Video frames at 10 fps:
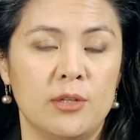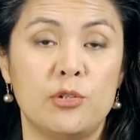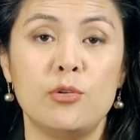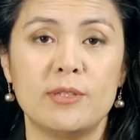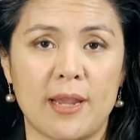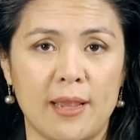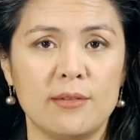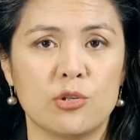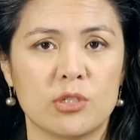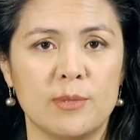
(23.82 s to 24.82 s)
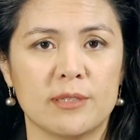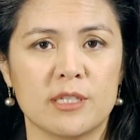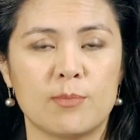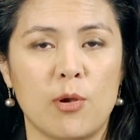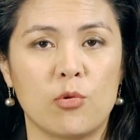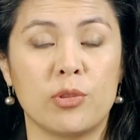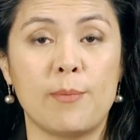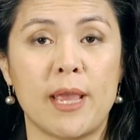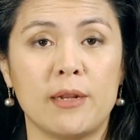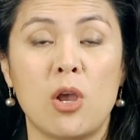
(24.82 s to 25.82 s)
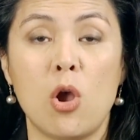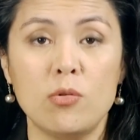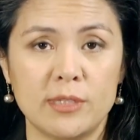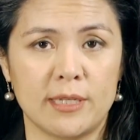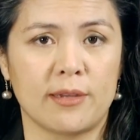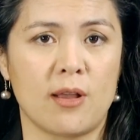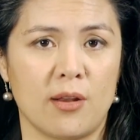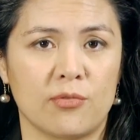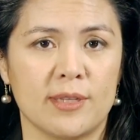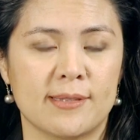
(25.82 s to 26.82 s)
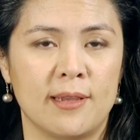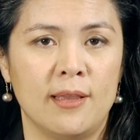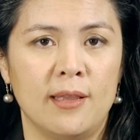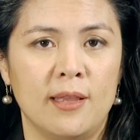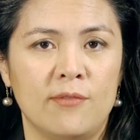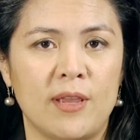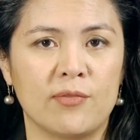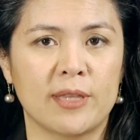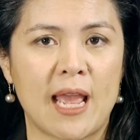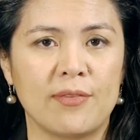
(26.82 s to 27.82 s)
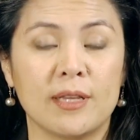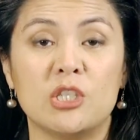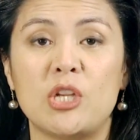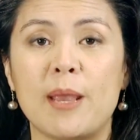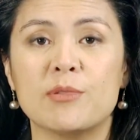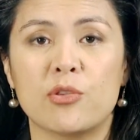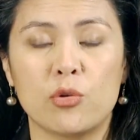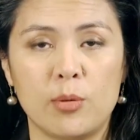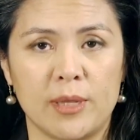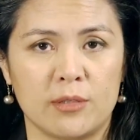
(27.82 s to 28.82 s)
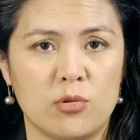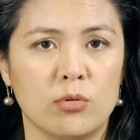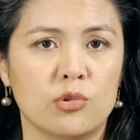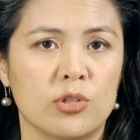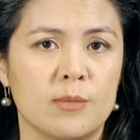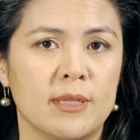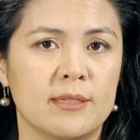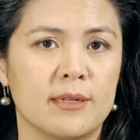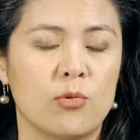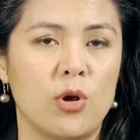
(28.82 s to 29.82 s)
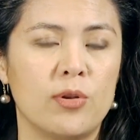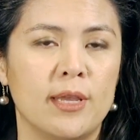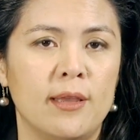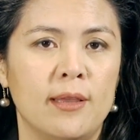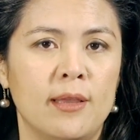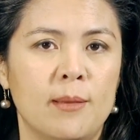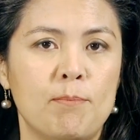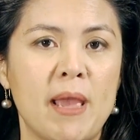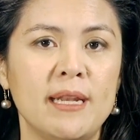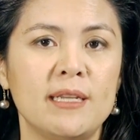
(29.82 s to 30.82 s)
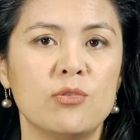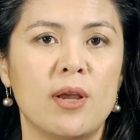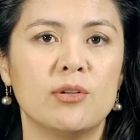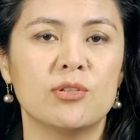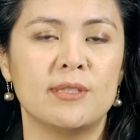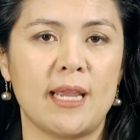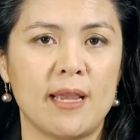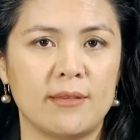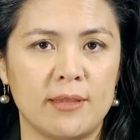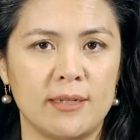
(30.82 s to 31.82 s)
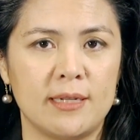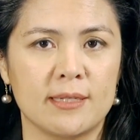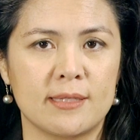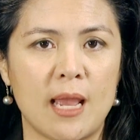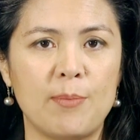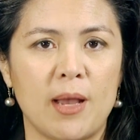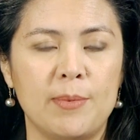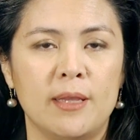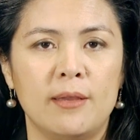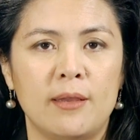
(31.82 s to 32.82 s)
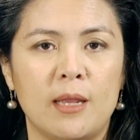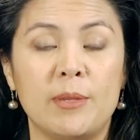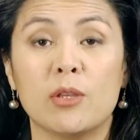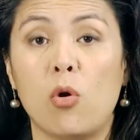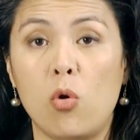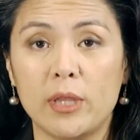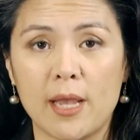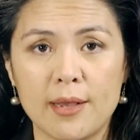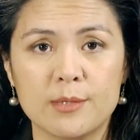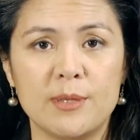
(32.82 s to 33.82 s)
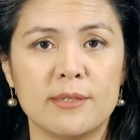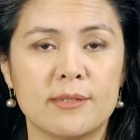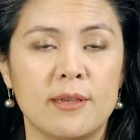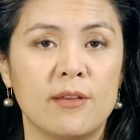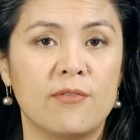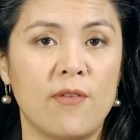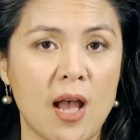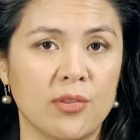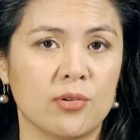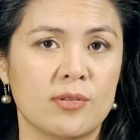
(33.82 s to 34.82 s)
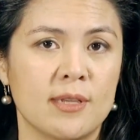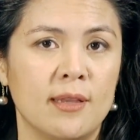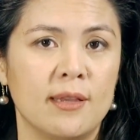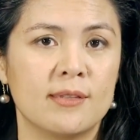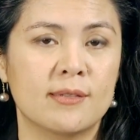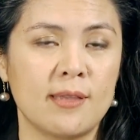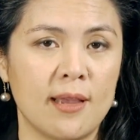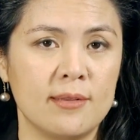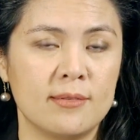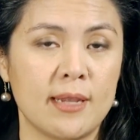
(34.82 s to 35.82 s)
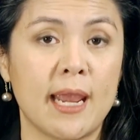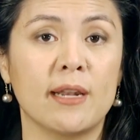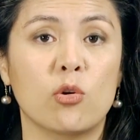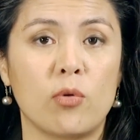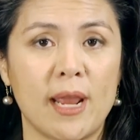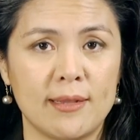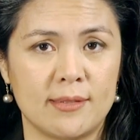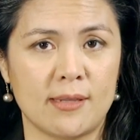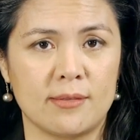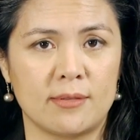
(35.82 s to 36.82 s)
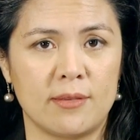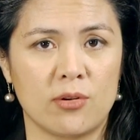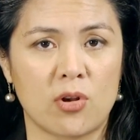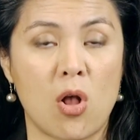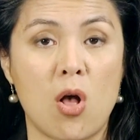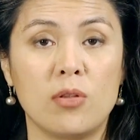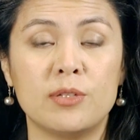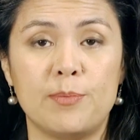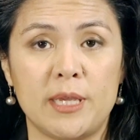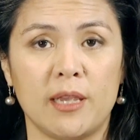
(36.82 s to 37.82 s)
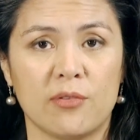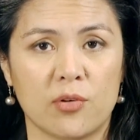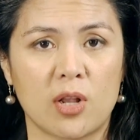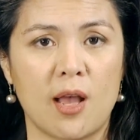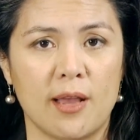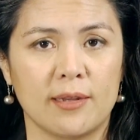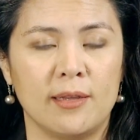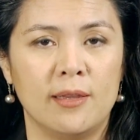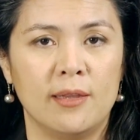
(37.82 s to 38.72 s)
Tuesday, Church Militant spoke with a man hosting the conference. Faithful Catholic James Thurman told Church Militant, quote, "Men need to understand that they need to step up and be the holy husbands, fathers, sons, and grandsons that they're called to be for God."